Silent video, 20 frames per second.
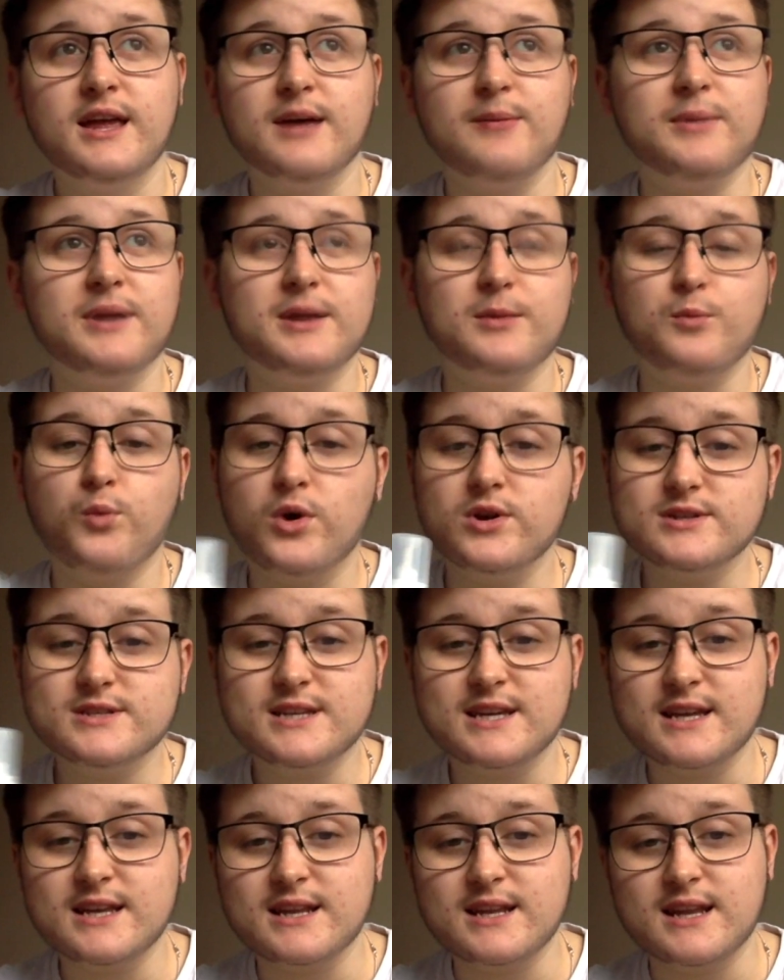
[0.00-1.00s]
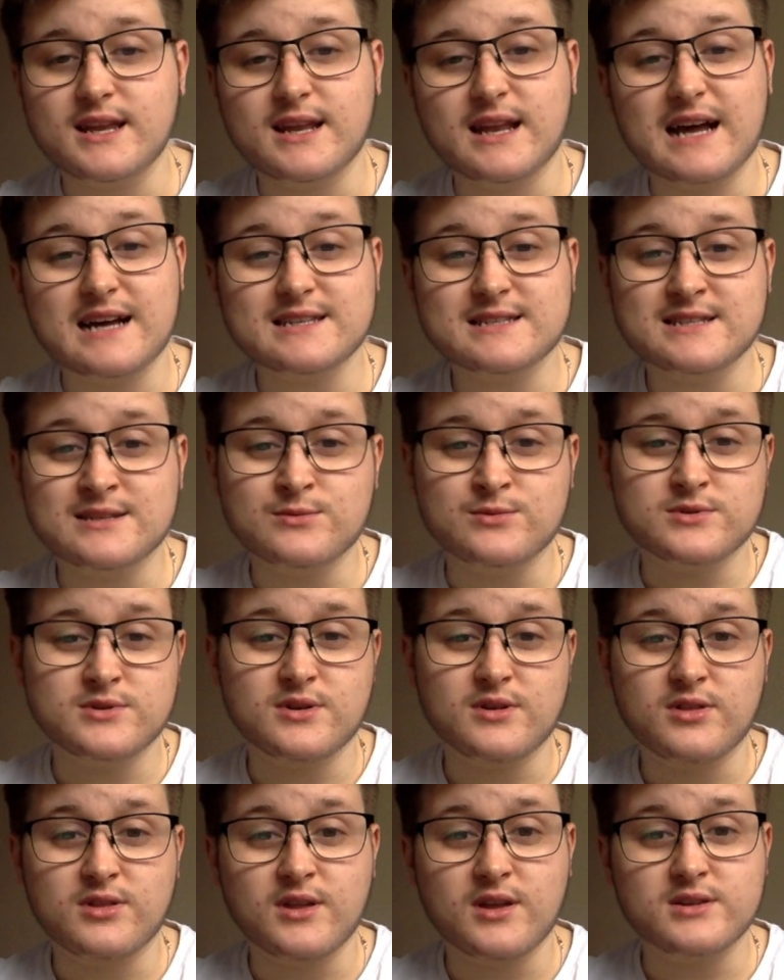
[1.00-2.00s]
One tin in Asda was
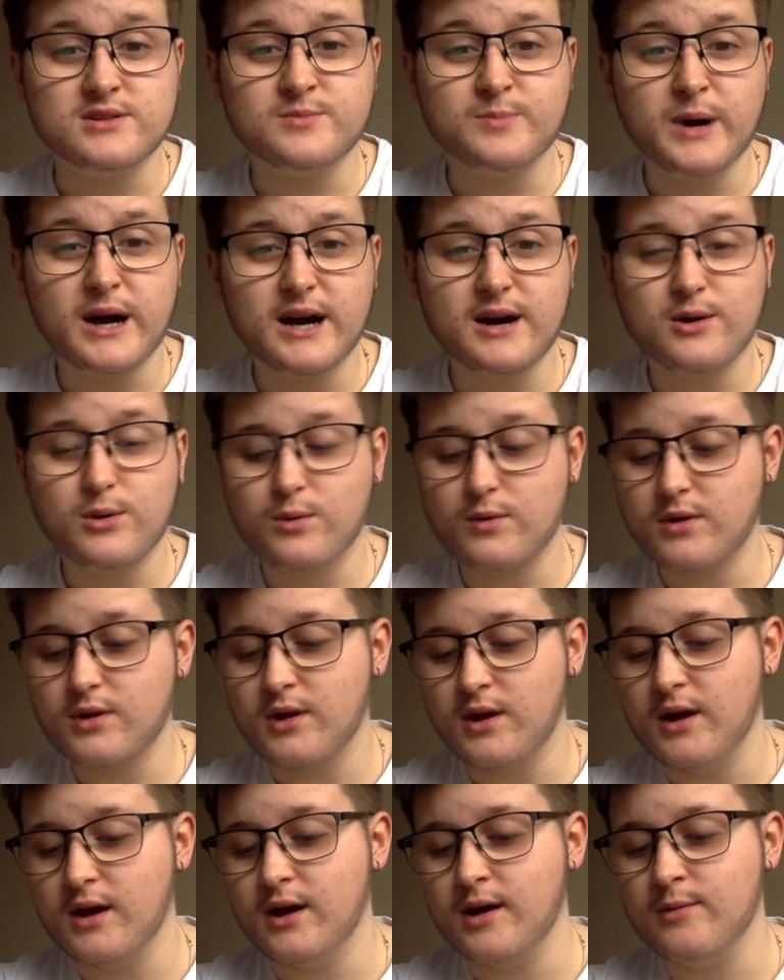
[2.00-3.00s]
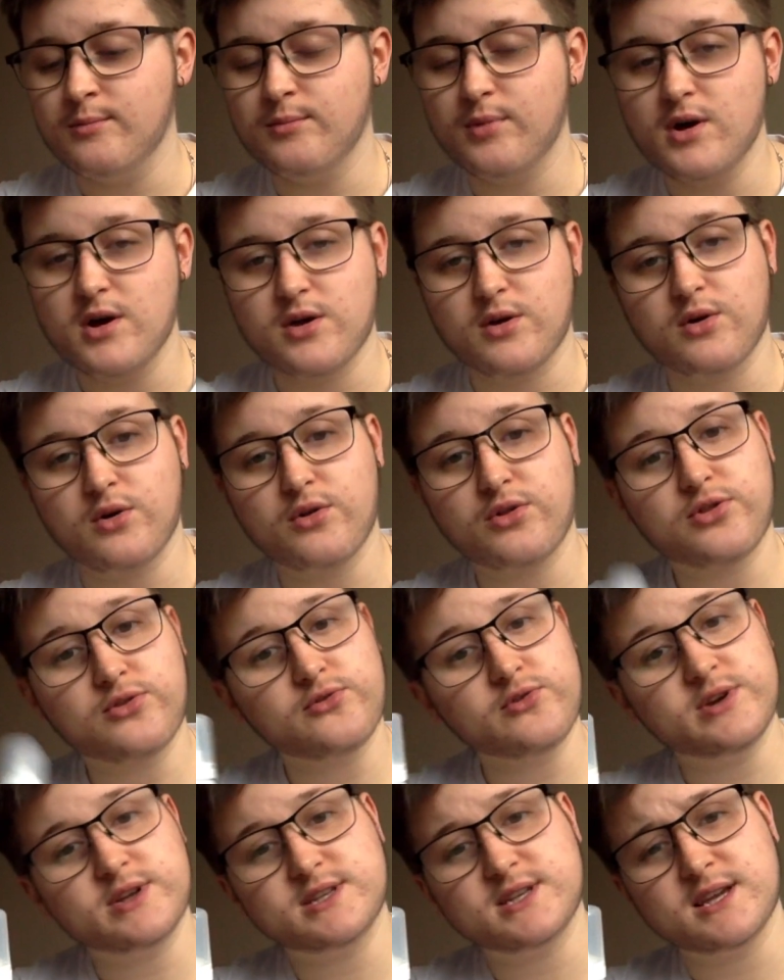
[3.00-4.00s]
like £30, but I got
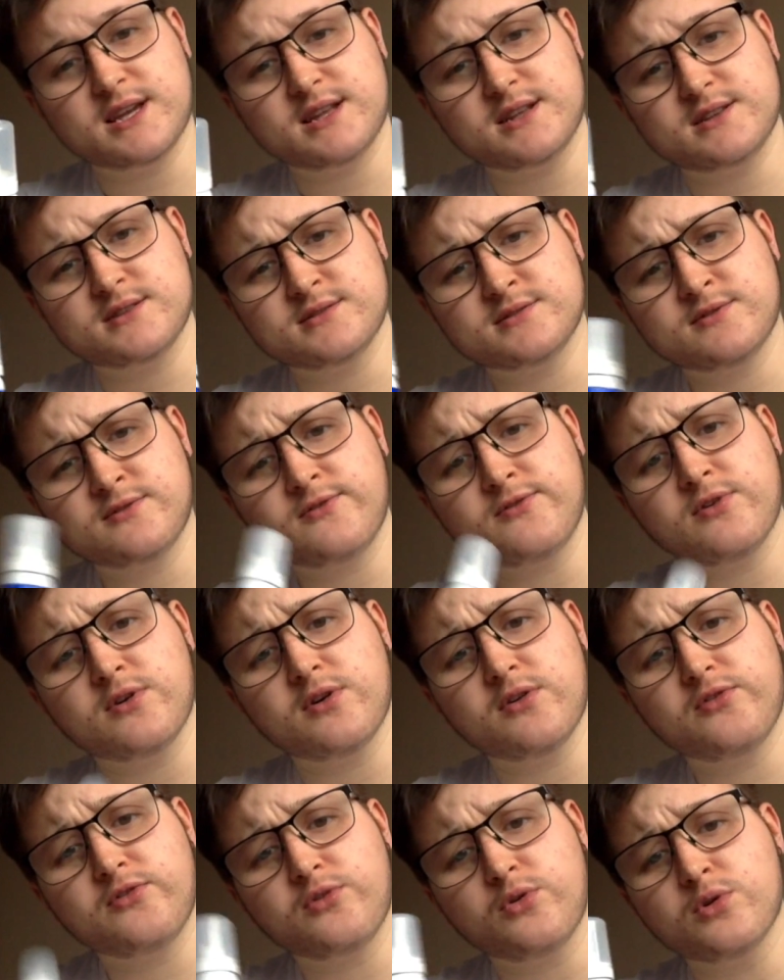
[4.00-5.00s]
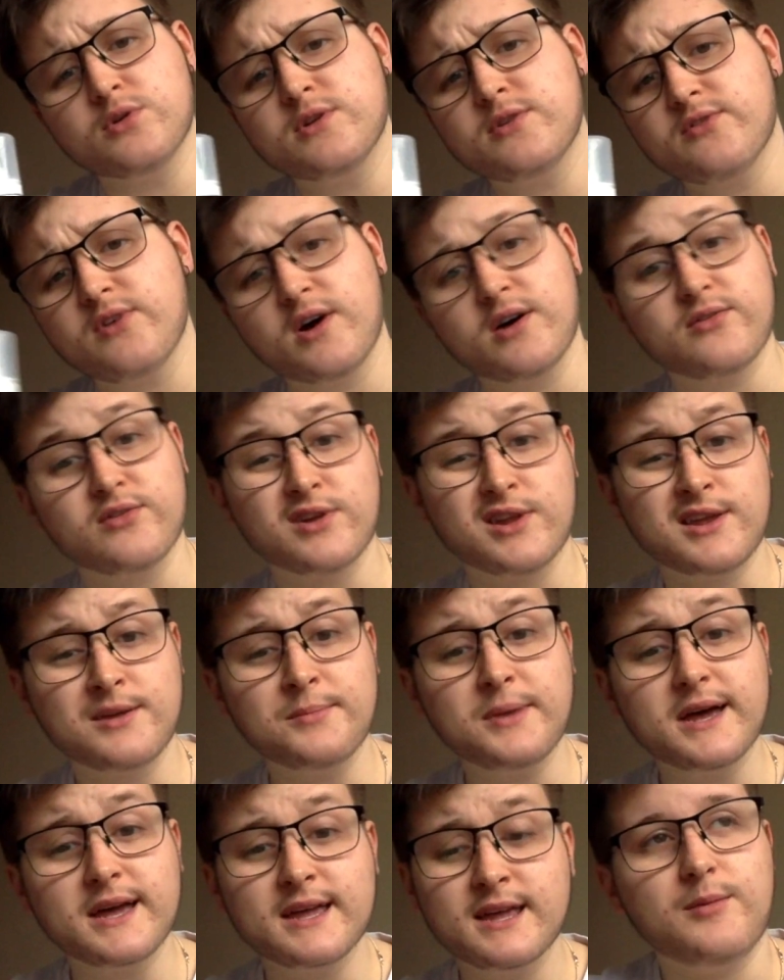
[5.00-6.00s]
3 tins for £45 on
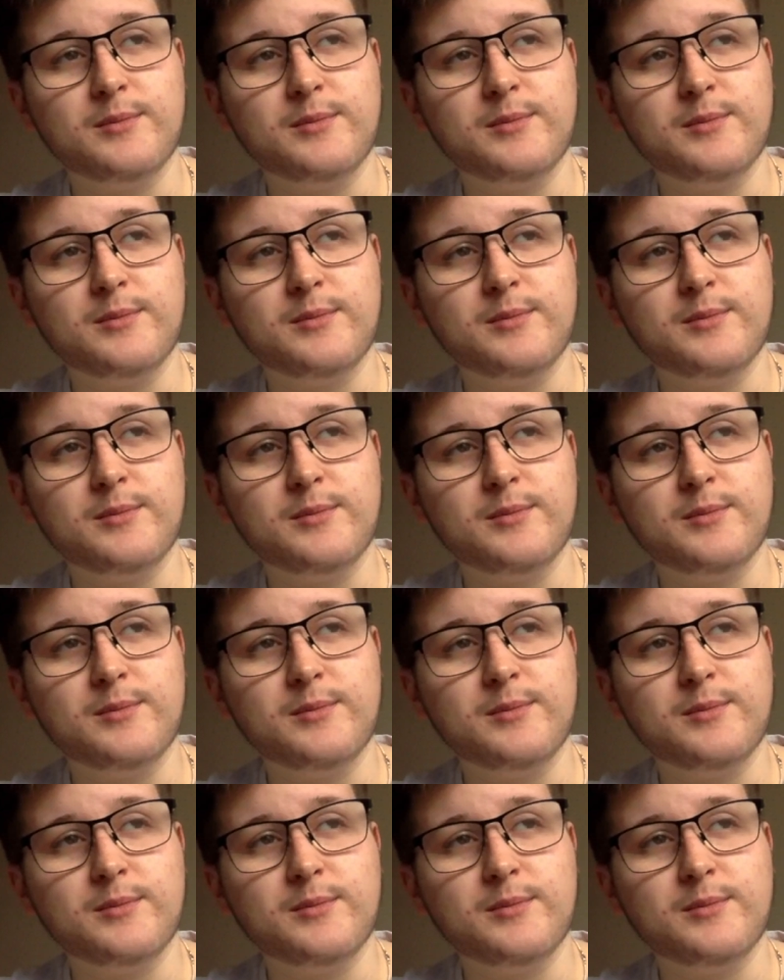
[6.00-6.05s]
eBay.